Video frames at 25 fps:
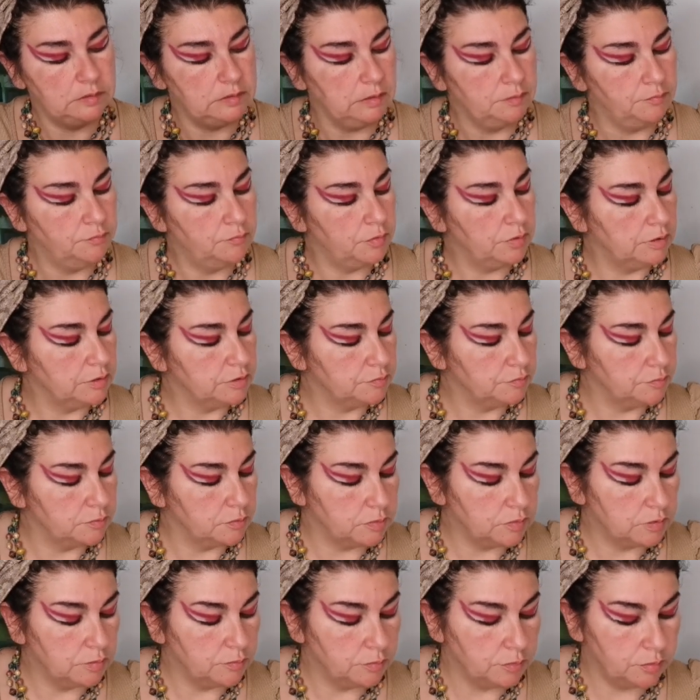Same brush,
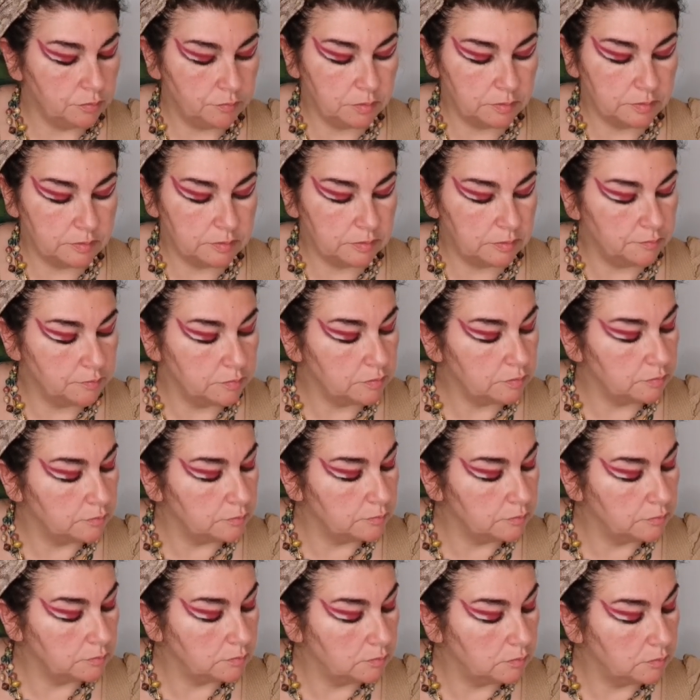because I want to mix them,
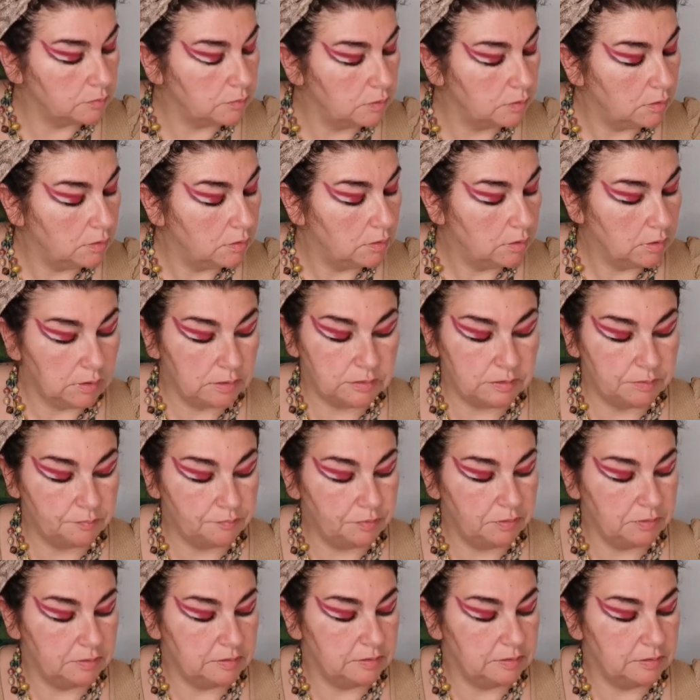so it's a
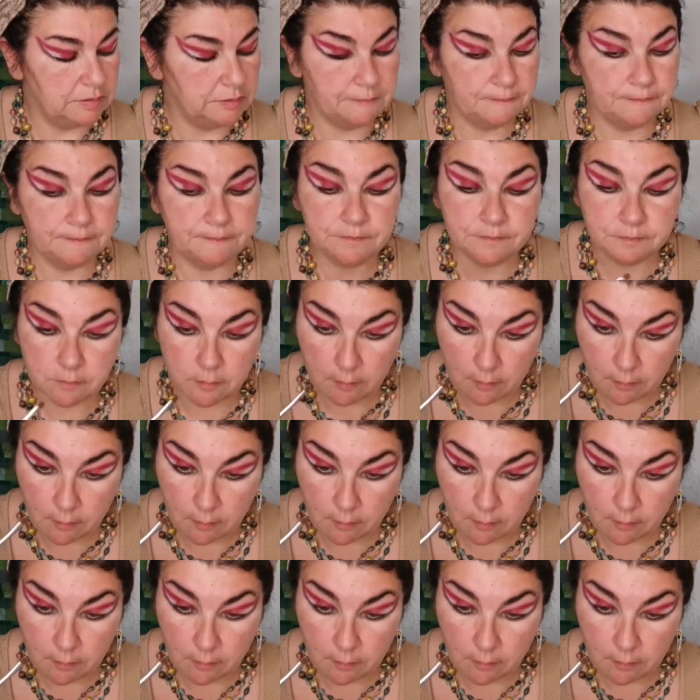pixie.